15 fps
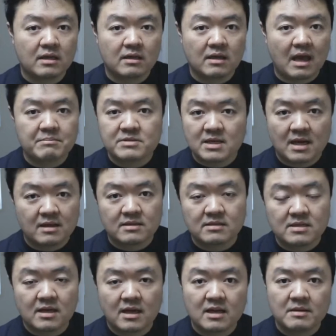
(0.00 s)
It kept
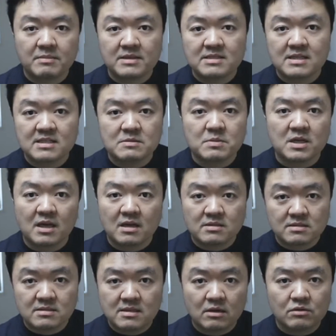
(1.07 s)
at 1080p 6p
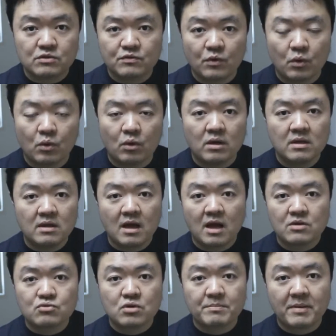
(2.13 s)
and sells for
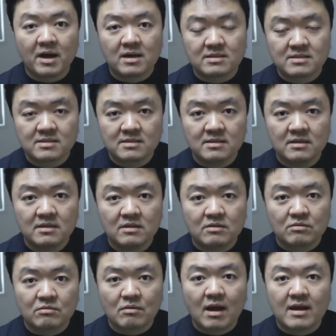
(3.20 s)
$100,
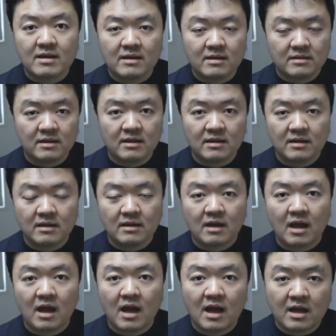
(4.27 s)
right?
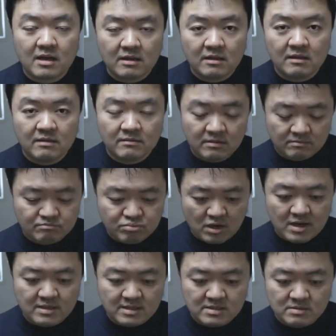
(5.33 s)
A high
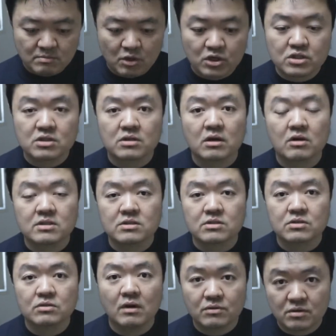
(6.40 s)
brightness monitor
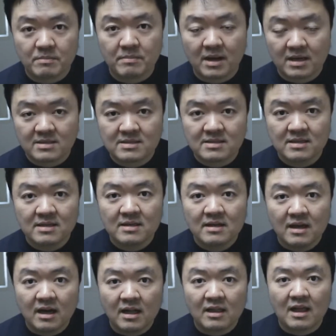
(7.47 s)
costs $200.
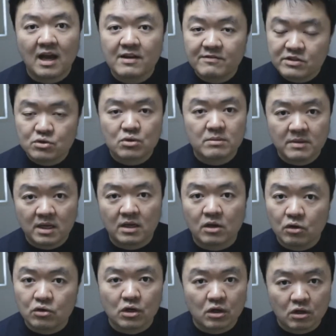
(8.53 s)
A live stream
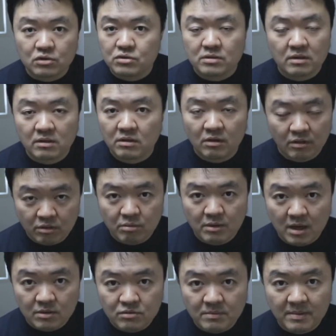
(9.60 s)
encoder costs
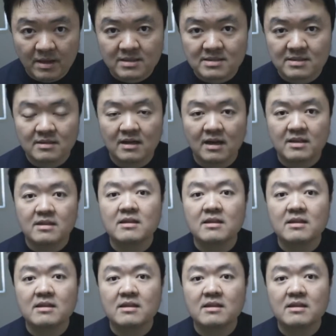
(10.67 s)
$300.